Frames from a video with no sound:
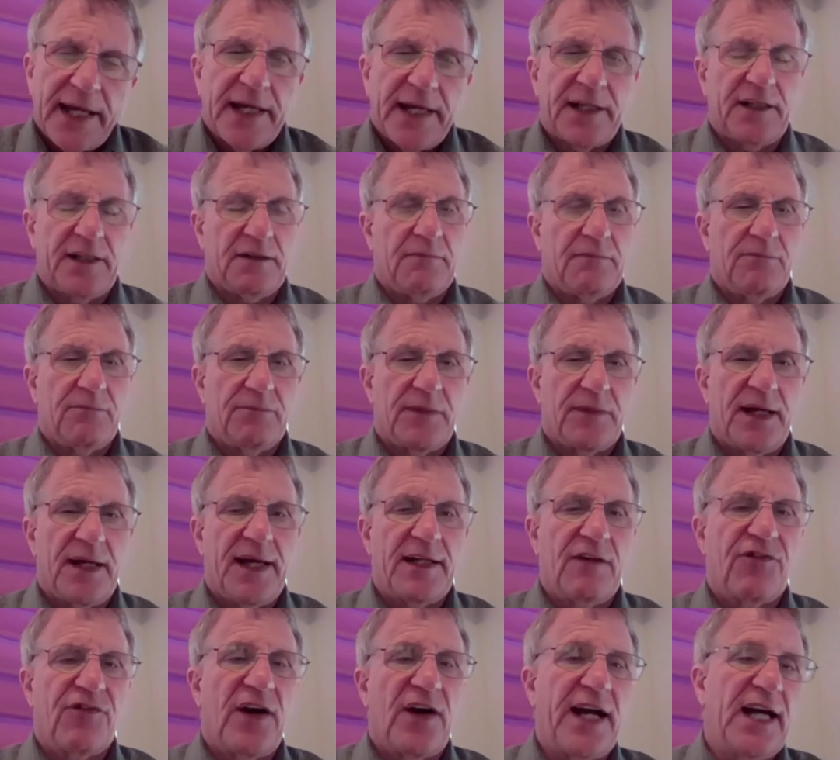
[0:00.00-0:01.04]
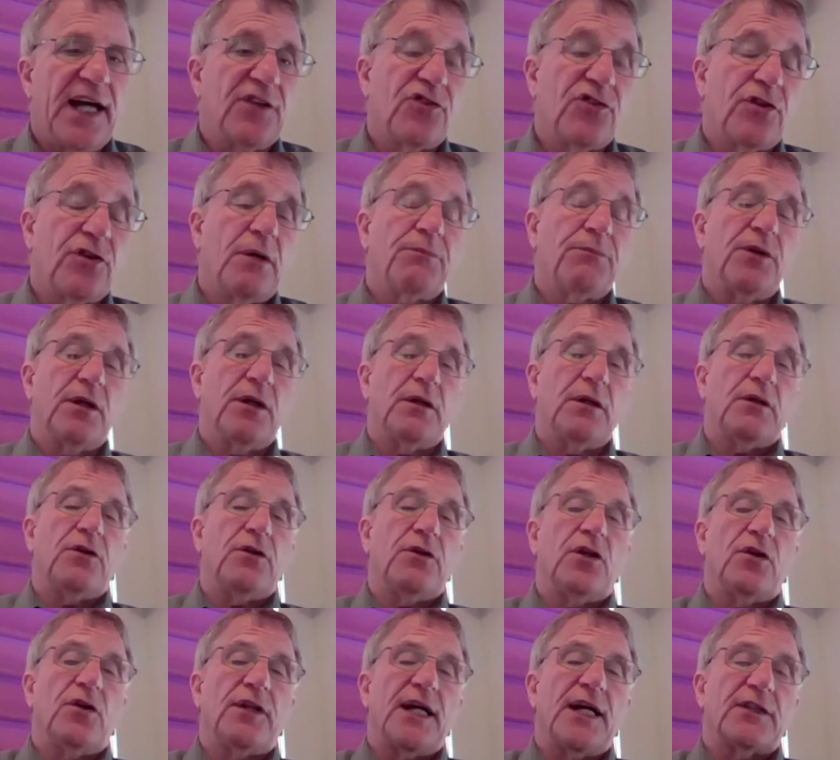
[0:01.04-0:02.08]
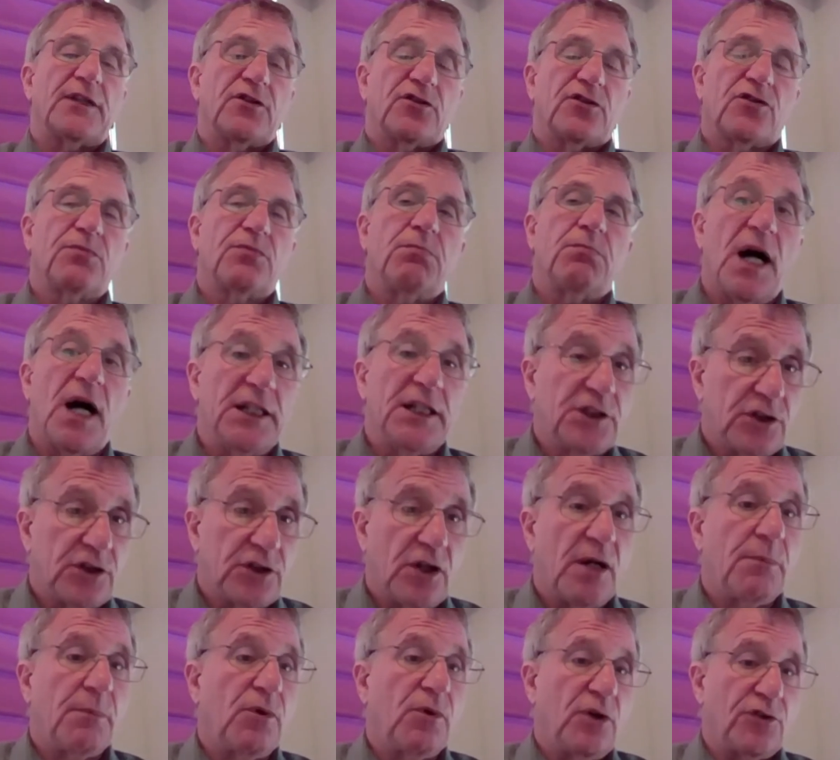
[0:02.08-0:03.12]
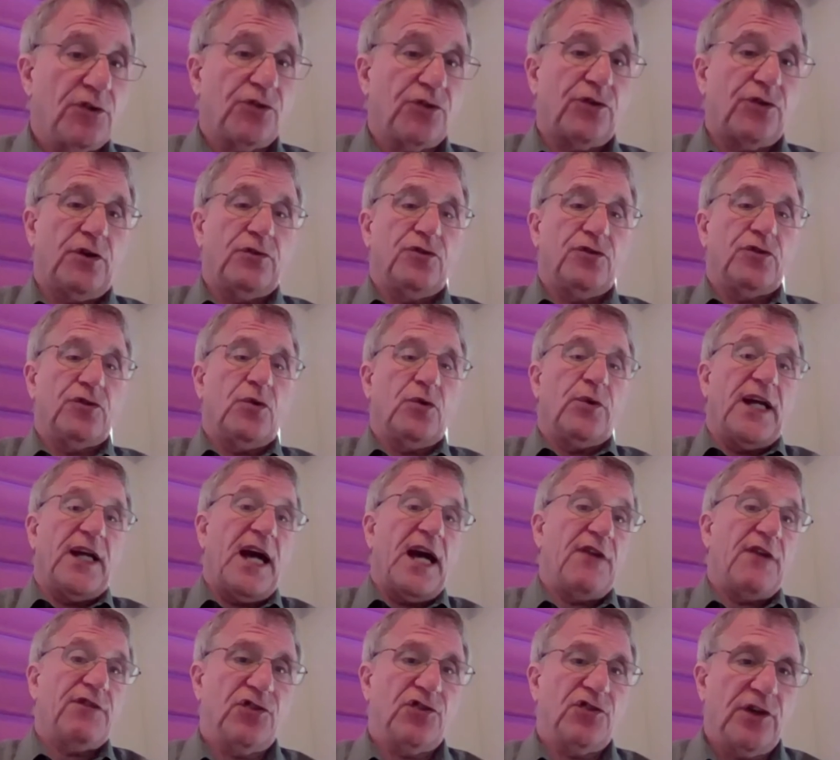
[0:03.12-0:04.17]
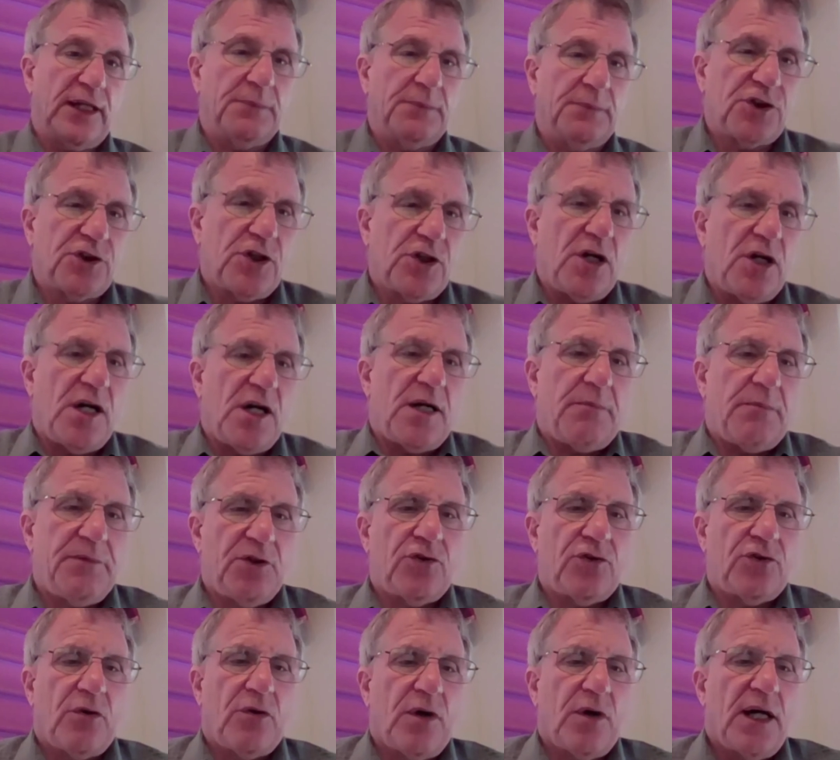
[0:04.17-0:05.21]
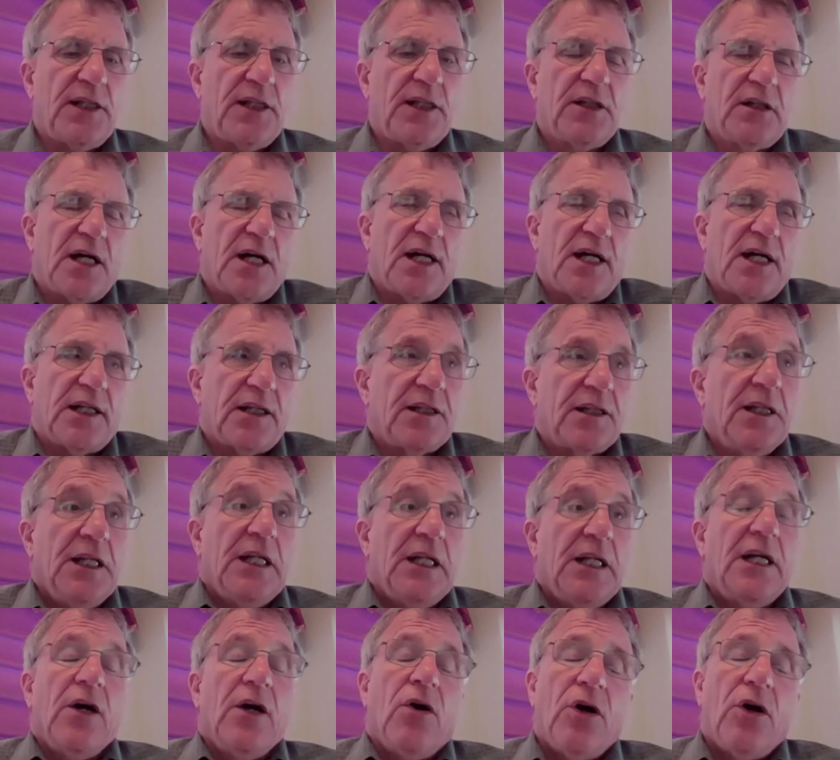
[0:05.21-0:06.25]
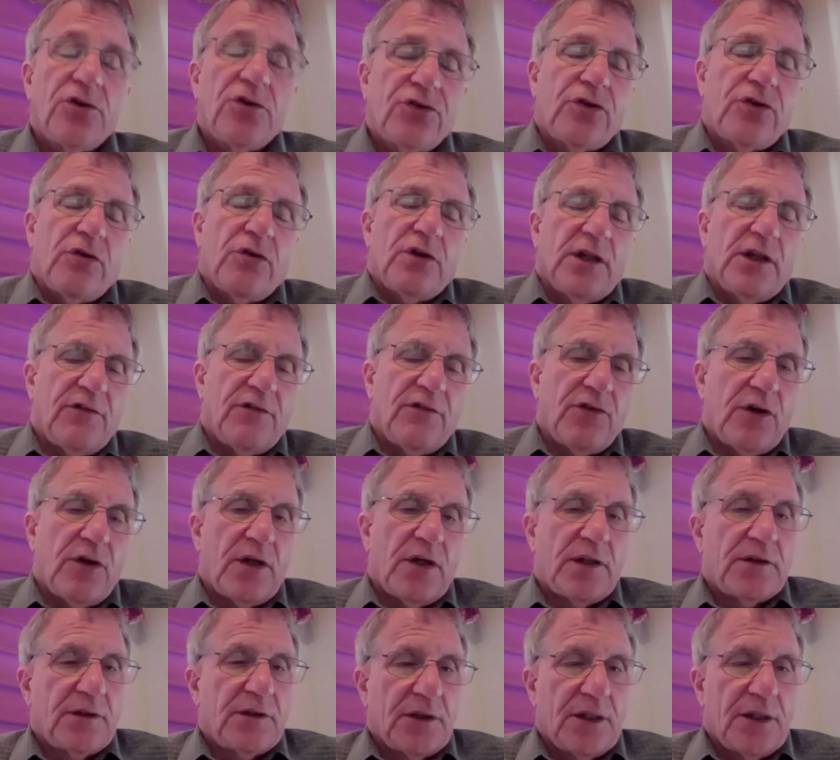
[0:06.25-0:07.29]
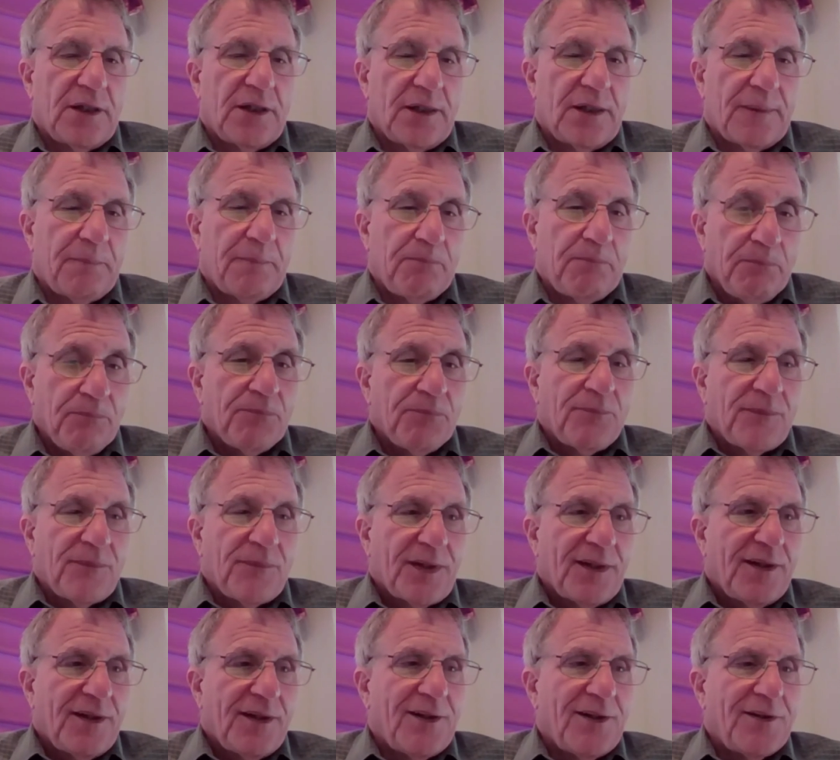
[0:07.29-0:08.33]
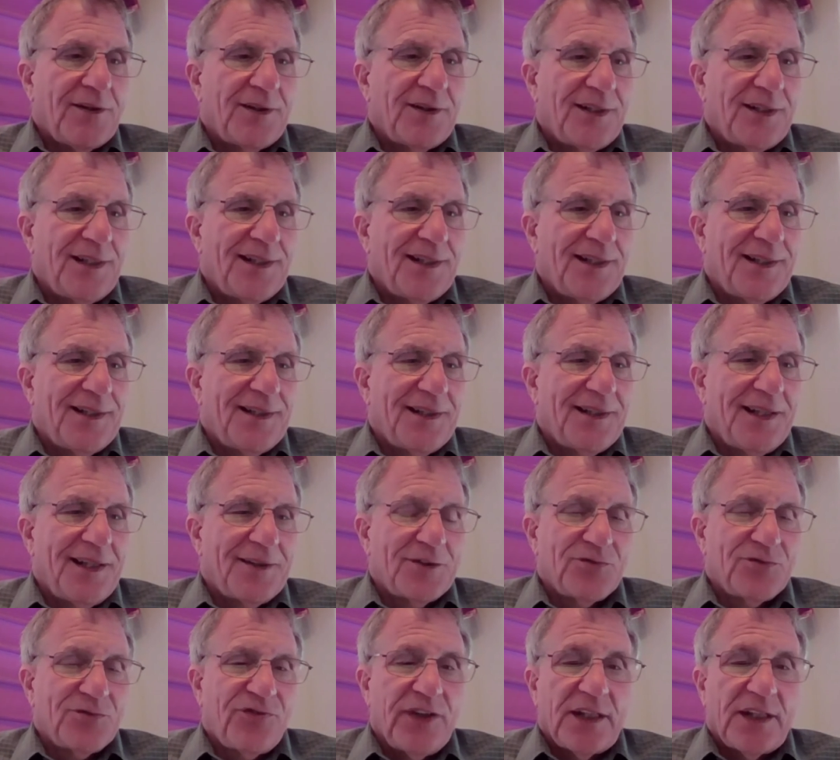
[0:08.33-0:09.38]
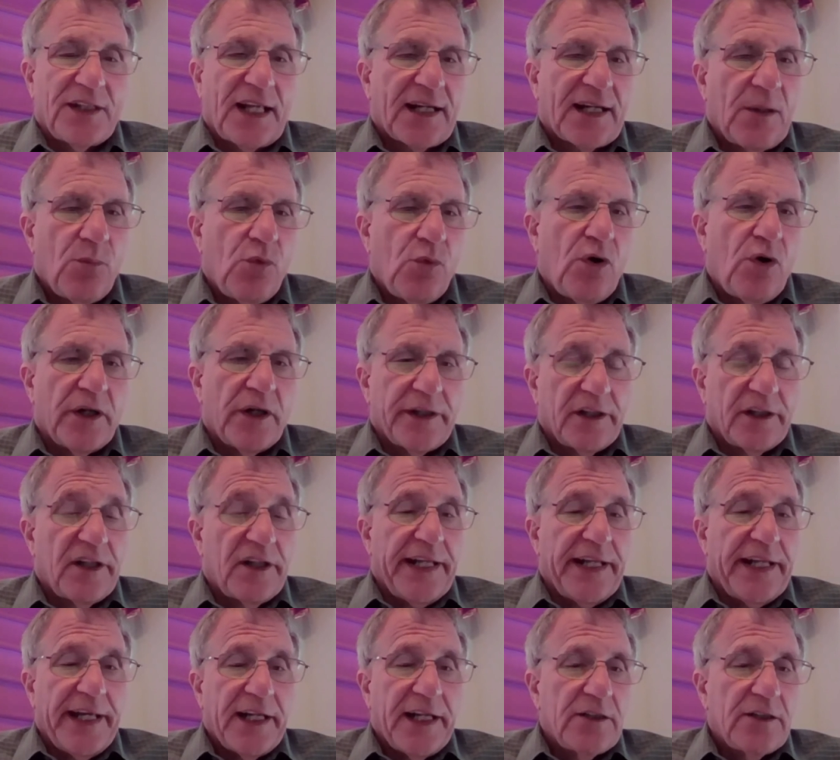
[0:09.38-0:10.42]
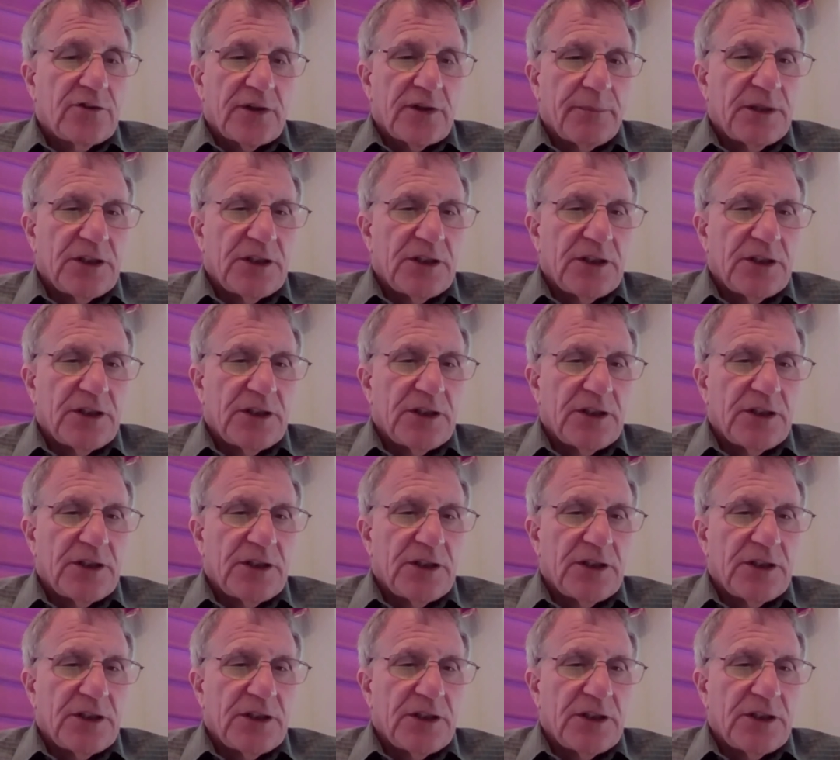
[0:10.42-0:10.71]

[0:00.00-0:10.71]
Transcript: I get it. And if I had something, that's my job also. So we have the same job. And so I kind of also live on, I feel like I'm walking on eggs.